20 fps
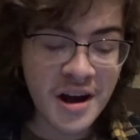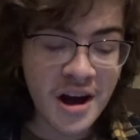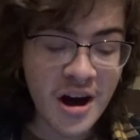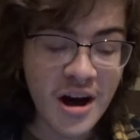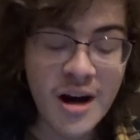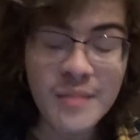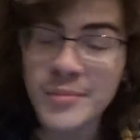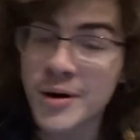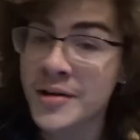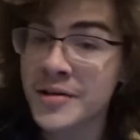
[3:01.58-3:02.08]

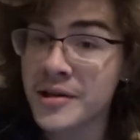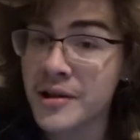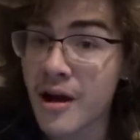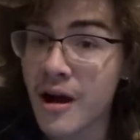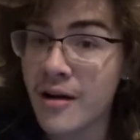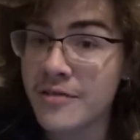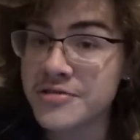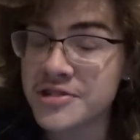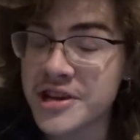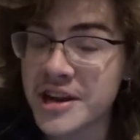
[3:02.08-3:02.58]
on the
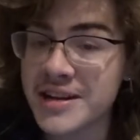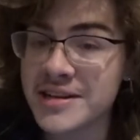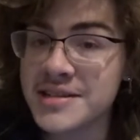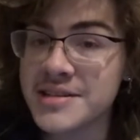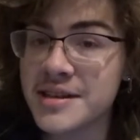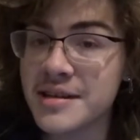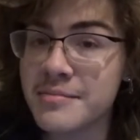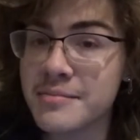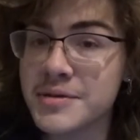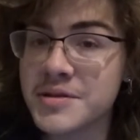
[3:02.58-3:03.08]
off chance
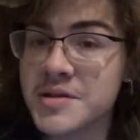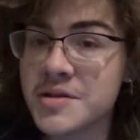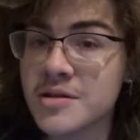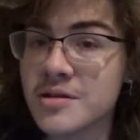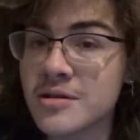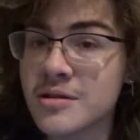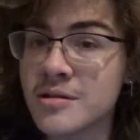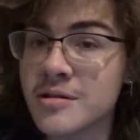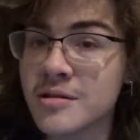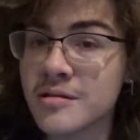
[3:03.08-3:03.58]
that
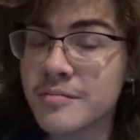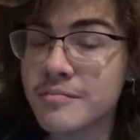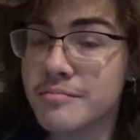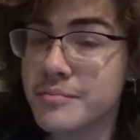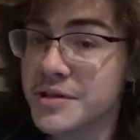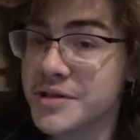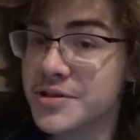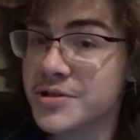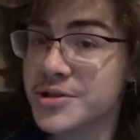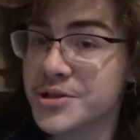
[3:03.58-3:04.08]

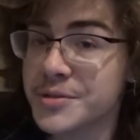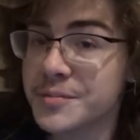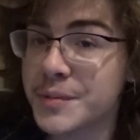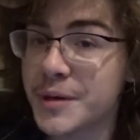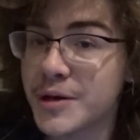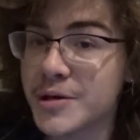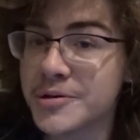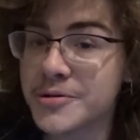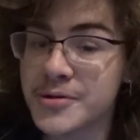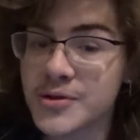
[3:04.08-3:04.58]
Mr.
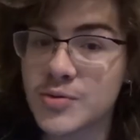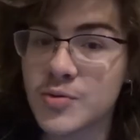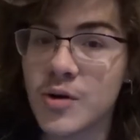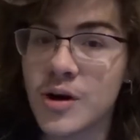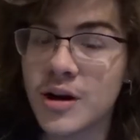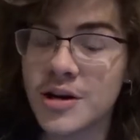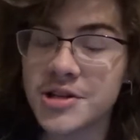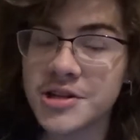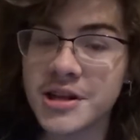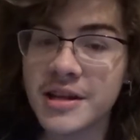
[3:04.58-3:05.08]
Shapiro is
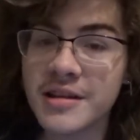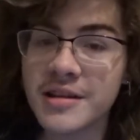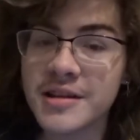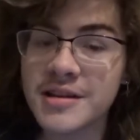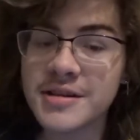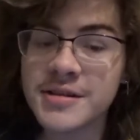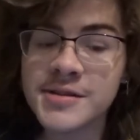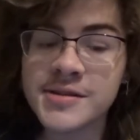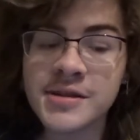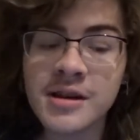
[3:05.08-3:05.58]
watching
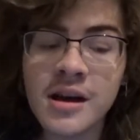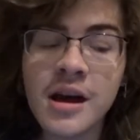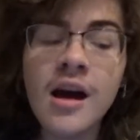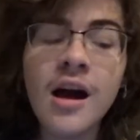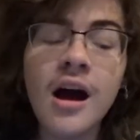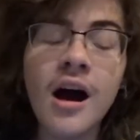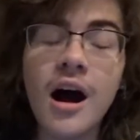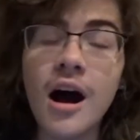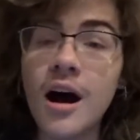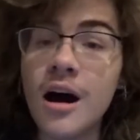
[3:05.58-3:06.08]
this,
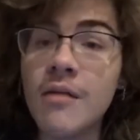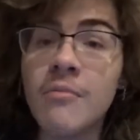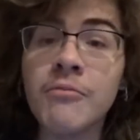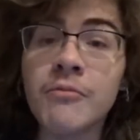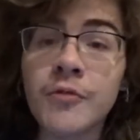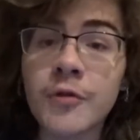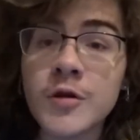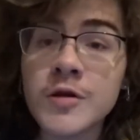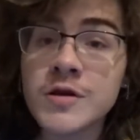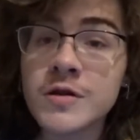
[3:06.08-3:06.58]

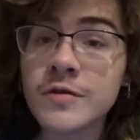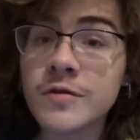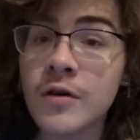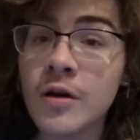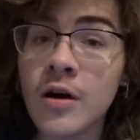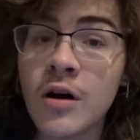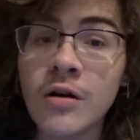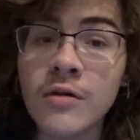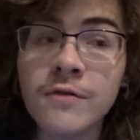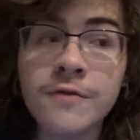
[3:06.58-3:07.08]
first of
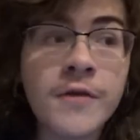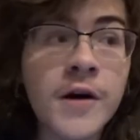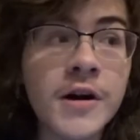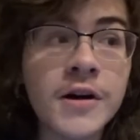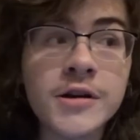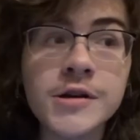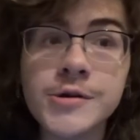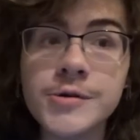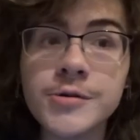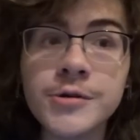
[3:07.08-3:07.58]
all,
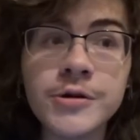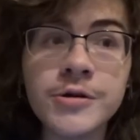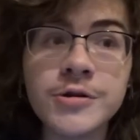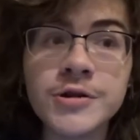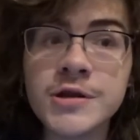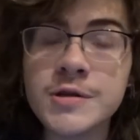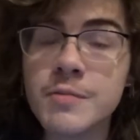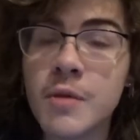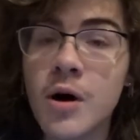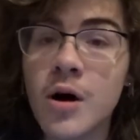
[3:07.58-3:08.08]
fuck you, you're
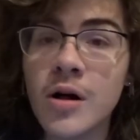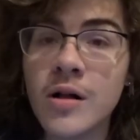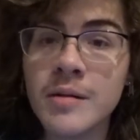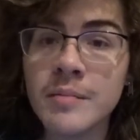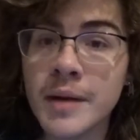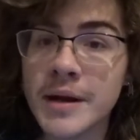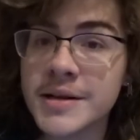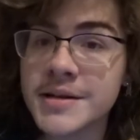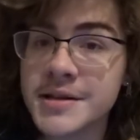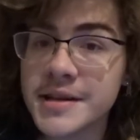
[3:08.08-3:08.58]
small and
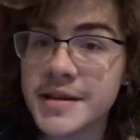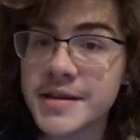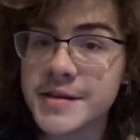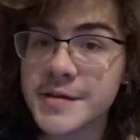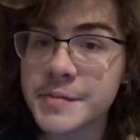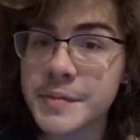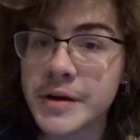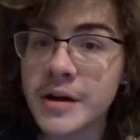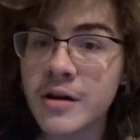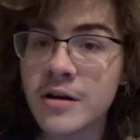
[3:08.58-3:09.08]
my dick
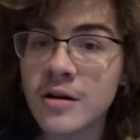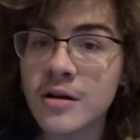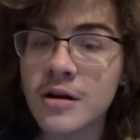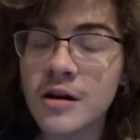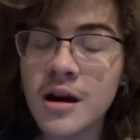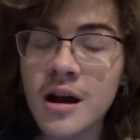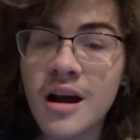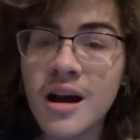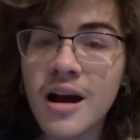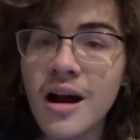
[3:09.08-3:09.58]
is
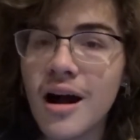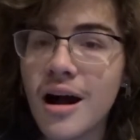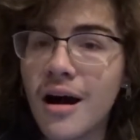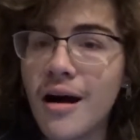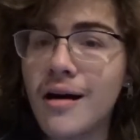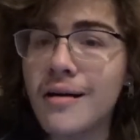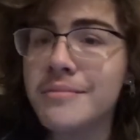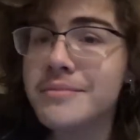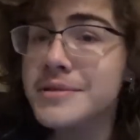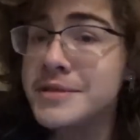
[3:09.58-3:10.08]
bigger.
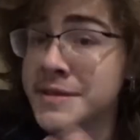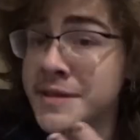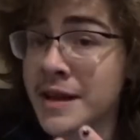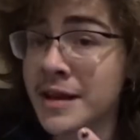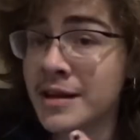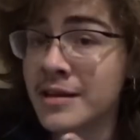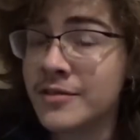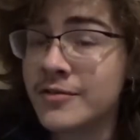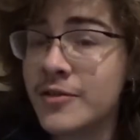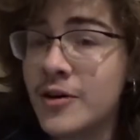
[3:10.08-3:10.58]

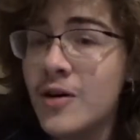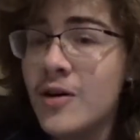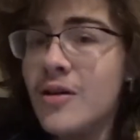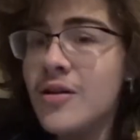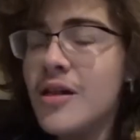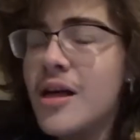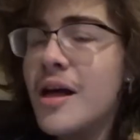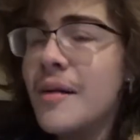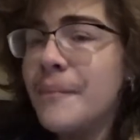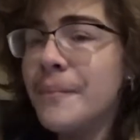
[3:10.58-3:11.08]
Second of
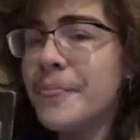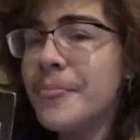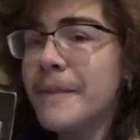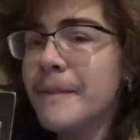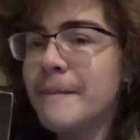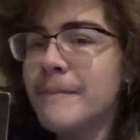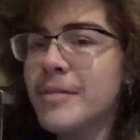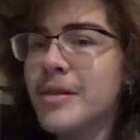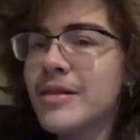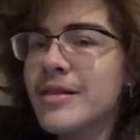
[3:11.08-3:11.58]
all,
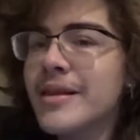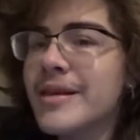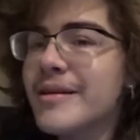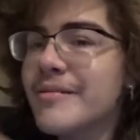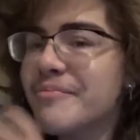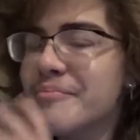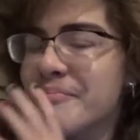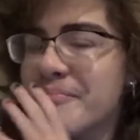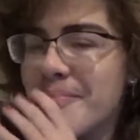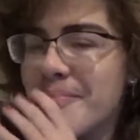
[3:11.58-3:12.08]
like,